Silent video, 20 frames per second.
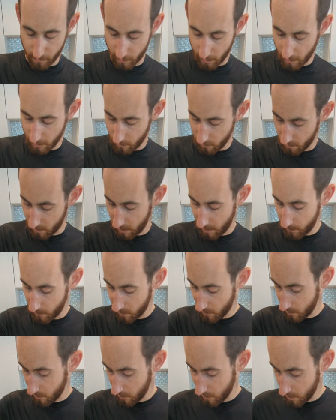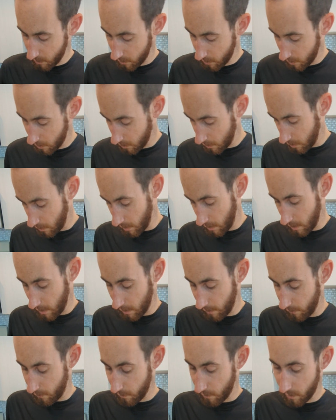I
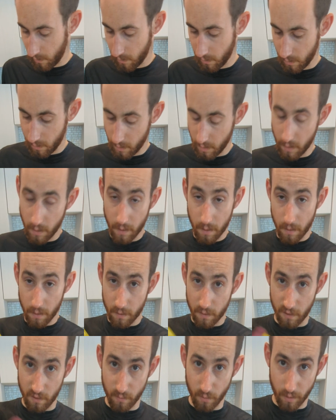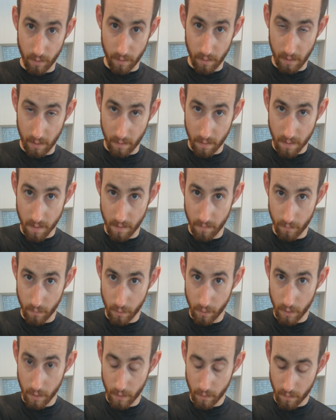have 2 more things of
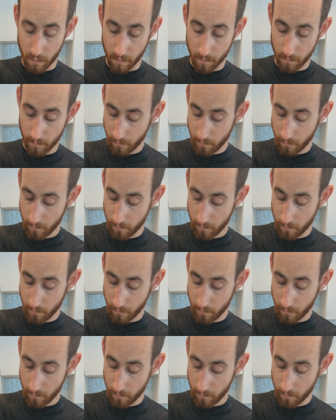glucose.